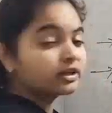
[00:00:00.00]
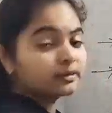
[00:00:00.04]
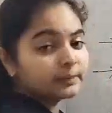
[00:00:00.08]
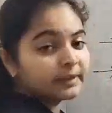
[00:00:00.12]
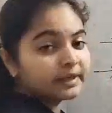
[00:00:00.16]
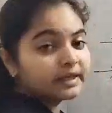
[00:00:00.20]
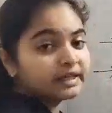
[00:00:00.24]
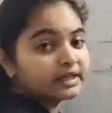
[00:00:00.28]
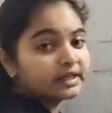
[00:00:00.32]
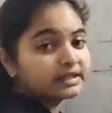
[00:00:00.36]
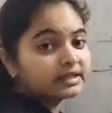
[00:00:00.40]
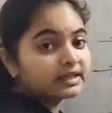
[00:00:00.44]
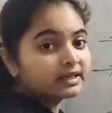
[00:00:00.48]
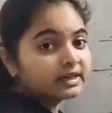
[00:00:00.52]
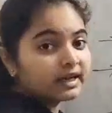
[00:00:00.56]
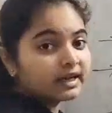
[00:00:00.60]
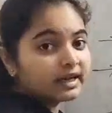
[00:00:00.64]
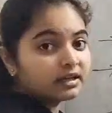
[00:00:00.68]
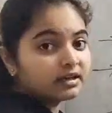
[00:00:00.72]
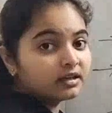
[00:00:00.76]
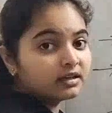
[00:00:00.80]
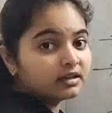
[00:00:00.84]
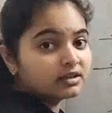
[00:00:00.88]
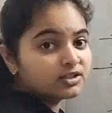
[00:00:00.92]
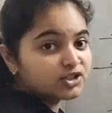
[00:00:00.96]
remain in the
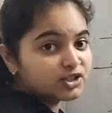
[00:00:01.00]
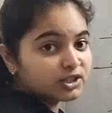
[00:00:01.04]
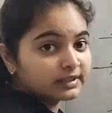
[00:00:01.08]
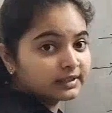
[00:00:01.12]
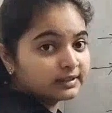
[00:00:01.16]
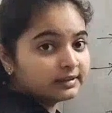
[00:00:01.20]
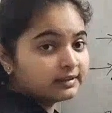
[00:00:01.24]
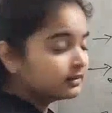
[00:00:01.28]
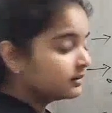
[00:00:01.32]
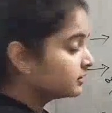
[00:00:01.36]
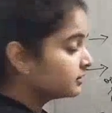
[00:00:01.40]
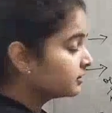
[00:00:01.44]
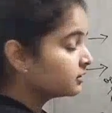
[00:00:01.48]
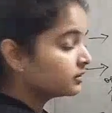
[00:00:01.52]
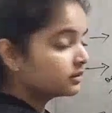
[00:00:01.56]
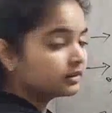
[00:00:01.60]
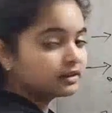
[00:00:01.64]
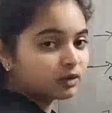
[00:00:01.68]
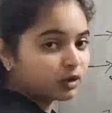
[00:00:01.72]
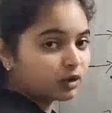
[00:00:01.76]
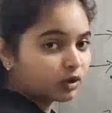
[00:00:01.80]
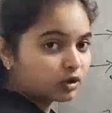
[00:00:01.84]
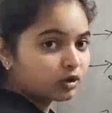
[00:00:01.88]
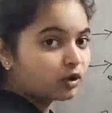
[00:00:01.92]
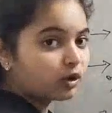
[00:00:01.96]
L shell
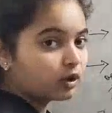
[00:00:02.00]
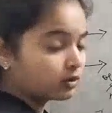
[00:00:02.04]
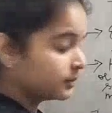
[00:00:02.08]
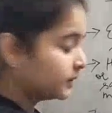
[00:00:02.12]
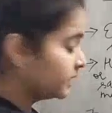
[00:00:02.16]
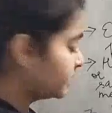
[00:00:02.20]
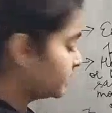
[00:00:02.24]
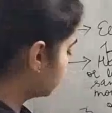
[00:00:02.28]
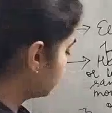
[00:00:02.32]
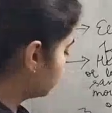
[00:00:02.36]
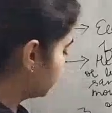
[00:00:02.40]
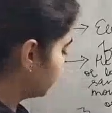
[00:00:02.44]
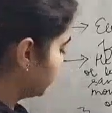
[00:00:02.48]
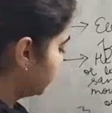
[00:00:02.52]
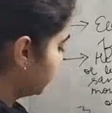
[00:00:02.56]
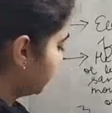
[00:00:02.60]
or orbit,